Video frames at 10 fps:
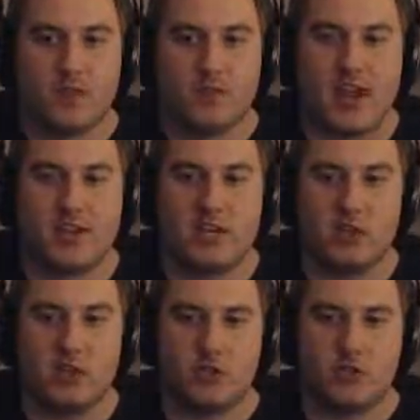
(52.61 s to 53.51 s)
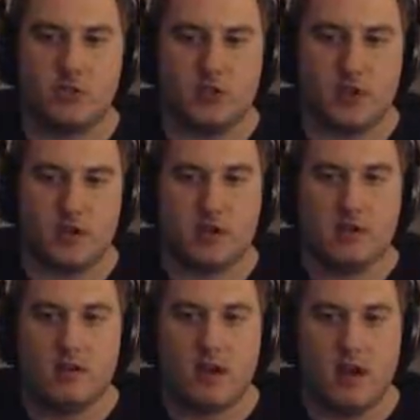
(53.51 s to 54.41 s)
Scan dash there is just for speed.
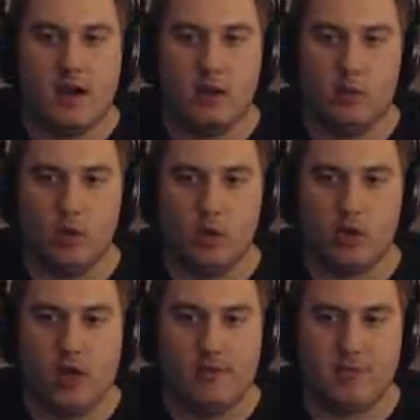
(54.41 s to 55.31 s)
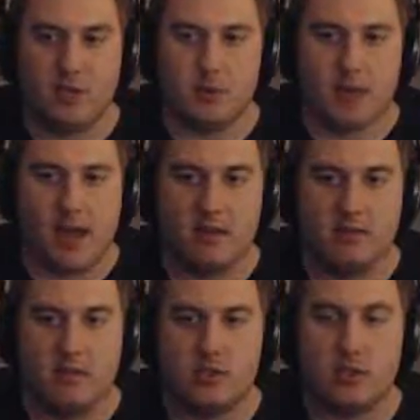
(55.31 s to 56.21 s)
I'll look left to see what the item is.